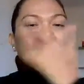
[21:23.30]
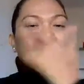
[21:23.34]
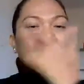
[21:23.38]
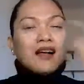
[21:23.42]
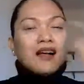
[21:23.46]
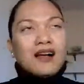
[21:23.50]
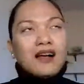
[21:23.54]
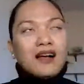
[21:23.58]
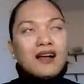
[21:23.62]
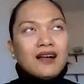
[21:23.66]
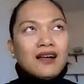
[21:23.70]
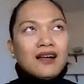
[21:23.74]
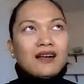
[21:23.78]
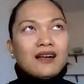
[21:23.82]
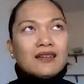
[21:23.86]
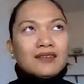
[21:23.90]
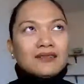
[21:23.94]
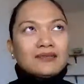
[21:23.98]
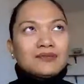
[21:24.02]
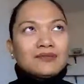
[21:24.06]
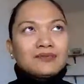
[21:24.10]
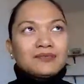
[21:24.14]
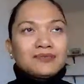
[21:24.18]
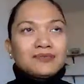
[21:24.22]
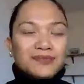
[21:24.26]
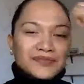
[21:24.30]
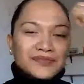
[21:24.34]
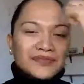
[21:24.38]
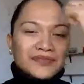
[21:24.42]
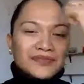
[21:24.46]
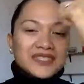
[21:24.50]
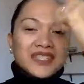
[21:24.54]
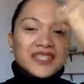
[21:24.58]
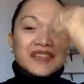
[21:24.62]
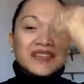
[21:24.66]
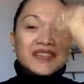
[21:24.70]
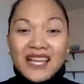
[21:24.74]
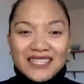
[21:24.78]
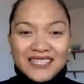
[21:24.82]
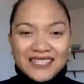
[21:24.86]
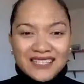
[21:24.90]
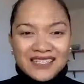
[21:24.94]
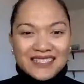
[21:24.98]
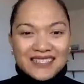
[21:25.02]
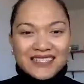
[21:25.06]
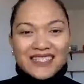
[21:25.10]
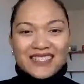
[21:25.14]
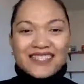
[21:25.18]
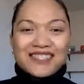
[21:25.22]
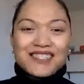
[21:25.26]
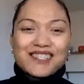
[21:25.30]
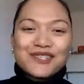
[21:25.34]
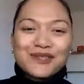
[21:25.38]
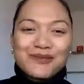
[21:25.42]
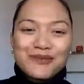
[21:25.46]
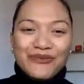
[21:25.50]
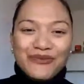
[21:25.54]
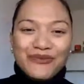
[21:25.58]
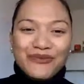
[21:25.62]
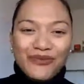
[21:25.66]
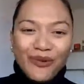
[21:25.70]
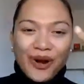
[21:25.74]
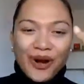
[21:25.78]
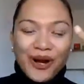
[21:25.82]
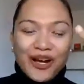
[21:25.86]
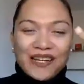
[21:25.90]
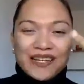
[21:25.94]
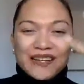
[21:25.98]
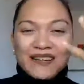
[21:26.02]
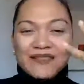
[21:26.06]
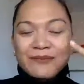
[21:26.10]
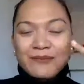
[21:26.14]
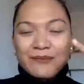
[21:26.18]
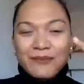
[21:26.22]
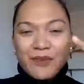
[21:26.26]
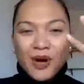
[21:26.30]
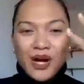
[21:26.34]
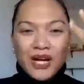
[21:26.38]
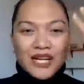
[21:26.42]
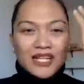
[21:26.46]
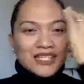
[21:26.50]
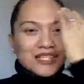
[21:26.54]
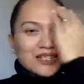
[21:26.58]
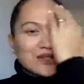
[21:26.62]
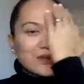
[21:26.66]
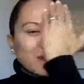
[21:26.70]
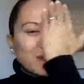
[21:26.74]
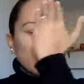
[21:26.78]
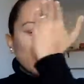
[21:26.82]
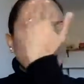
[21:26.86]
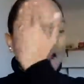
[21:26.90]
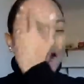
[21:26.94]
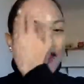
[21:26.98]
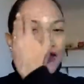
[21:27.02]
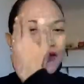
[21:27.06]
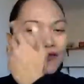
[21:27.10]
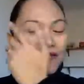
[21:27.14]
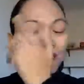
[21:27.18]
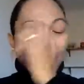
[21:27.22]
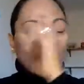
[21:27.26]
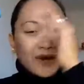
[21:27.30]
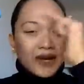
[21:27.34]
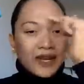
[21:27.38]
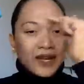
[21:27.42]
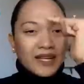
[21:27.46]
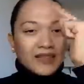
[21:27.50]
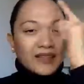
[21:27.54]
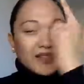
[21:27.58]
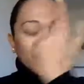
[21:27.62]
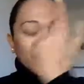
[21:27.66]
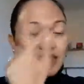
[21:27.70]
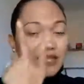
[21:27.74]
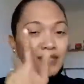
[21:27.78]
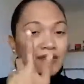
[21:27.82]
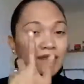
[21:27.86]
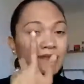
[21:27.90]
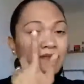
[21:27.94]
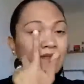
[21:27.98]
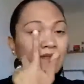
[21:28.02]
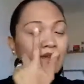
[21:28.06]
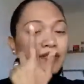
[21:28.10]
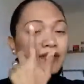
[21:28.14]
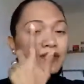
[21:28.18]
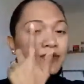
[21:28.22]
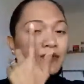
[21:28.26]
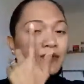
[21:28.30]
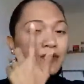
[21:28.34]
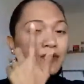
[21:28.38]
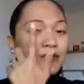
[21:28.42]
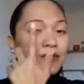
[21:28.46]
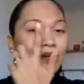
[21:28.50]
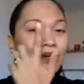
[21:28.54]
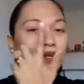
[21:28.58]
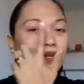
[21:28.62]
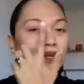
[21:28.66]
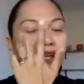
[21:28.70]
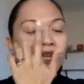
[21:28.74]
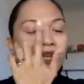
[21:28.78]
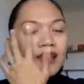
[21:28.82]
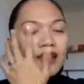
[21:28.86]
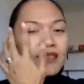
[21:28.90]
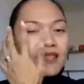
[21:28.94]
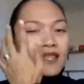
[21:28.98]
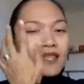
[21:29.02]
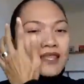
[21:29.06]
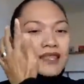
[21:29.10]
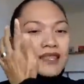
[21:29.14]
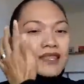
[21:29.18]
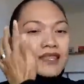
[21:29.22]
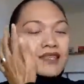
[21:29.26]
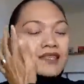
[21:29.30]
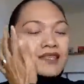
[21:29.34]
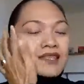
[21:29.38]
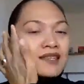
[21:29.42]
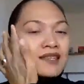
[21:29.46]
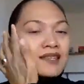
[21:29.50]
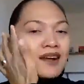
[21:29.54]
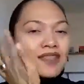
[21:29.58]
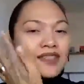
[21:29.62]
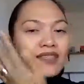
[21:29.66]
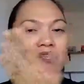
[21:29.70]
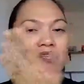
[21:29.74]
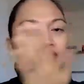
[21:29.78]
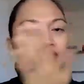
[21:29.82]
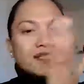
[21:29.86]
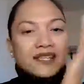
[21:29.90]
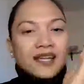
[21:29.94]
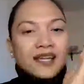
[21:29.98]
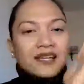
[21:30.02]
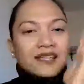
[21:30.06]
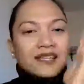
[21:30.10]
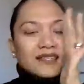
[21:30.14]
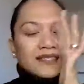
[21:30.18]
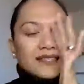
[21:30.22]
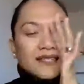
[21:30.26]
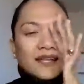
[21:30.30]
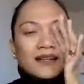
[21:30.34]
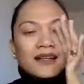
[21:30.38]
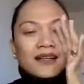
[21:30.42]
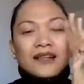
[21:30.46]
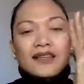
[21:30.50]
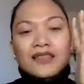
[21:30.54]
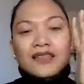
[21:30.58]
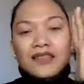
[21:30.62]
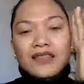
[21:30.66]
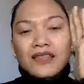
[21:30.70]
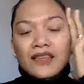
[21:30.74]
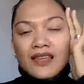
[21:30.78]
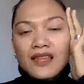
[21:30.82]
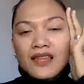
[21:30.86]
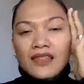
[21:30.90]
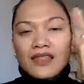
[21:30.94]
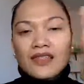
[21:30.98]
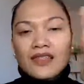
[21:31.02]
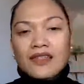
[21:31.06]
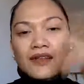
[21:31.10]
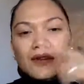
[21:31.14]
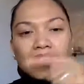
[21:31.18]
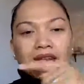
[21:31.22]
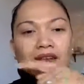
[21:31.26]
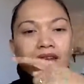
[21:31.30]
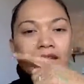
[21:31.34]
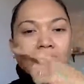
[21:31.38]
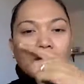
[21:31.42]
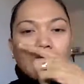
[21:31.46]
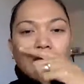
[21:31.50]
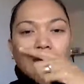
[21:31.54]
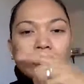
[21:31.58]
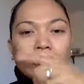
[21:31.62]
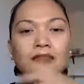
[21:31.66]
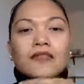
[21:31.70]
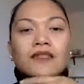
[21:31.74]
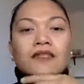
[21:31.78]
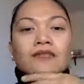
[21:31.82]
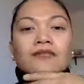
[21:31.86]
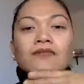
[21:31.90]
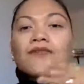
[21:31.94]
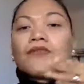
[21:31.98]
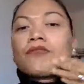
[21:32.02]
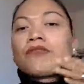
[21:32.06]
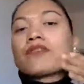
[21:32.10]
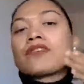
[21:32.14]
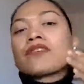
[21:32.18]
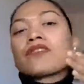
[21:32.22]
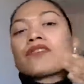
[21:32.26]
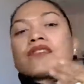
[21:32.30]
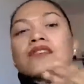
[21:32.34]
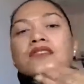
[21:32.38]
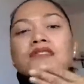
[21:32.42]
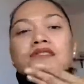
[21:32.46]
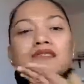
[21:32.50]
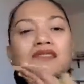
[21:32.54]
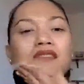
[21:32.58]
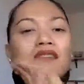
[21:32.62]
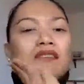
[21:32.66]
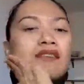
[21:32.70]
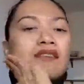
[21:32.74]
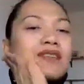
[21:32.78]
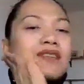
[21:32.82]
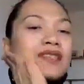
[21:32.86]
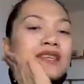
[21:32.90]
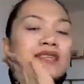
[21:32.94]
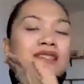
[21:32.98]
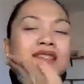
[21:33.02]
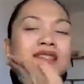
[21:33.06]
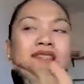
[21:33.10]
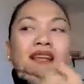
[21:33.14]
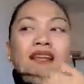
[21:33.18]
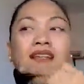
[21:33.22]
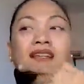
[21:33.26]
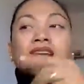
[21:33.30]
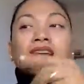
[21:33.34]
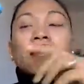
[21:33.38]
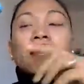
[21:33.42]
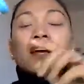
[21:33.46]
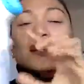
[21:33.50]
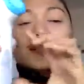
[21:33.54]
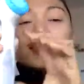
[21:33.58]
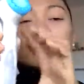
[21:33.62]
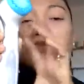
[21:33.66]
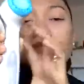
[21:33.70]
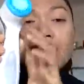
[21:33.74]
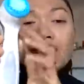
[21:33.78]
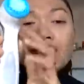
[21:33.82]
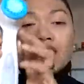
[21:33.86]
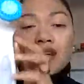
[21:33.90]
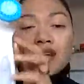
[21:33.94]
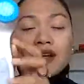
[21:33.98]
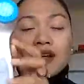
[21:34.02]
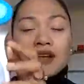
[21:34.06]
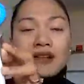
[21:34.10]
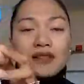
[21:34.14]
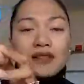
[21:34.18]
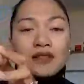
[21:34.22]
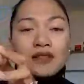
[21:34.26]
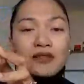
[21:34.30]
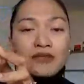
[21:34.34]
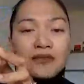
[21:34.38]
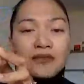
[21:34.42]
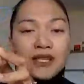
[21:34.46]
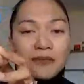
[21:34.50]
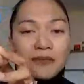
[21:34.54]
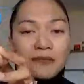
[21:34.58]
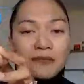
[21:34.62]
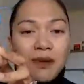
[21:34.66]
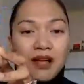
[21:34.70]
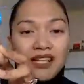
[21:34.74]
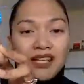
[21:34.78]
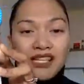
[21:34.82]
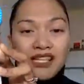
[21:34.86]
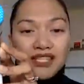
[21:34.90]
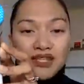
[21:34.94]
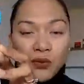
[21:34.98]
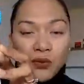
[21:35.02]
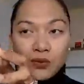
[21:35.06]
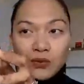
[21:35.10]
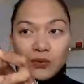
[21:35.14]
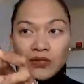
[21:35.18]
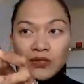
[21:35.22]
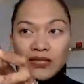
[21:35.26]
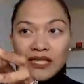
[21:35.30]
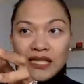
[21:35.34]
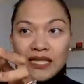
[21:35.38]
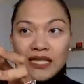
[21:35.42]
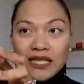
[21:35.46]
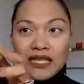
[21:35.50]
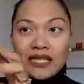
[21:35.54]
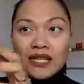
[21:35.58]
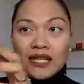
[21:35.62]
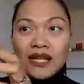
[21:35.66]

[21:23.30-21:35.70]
divided into four parts. So we have the forehead, that's the first one. Then the other side, second and third, and then the fourth is on this side. So the LumiSpa is only,